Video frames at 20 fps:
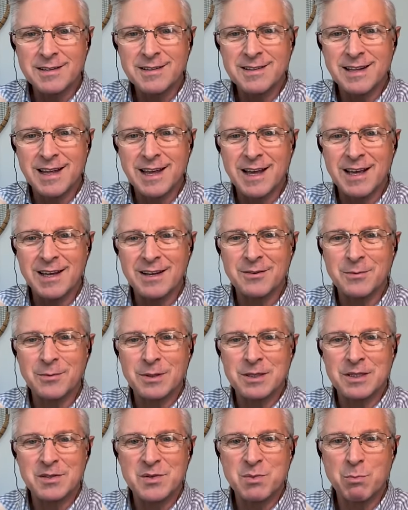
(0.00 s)
that
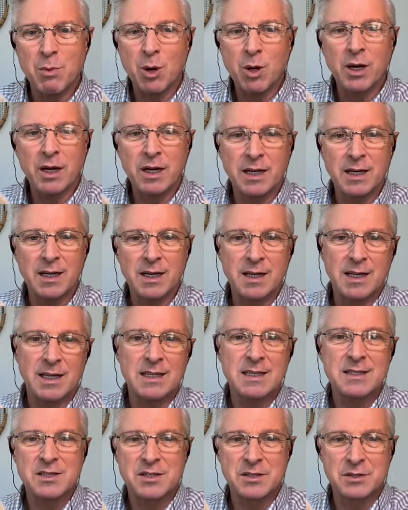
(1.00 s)
was marketed
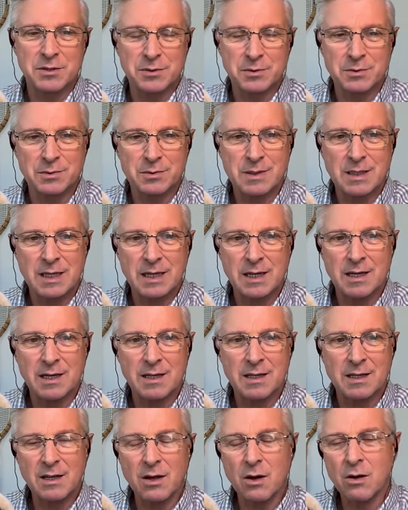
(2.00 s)
into
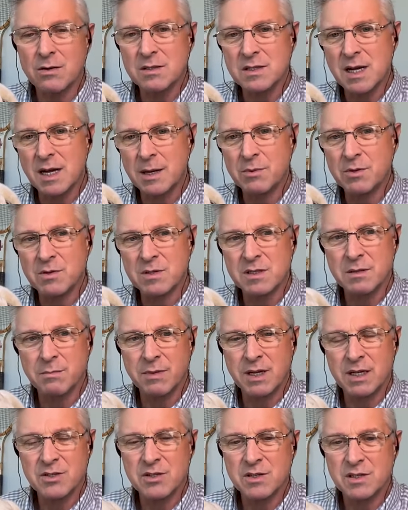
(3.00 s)
the Alzheimer's
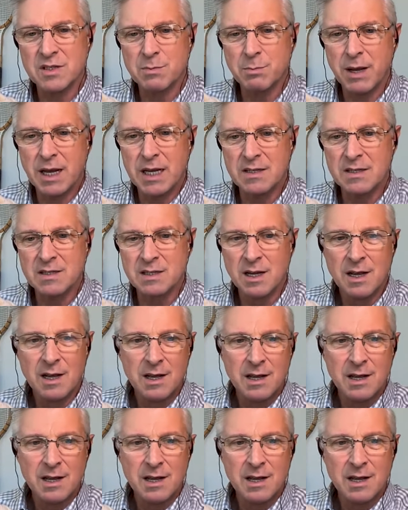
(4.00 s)
dementia space.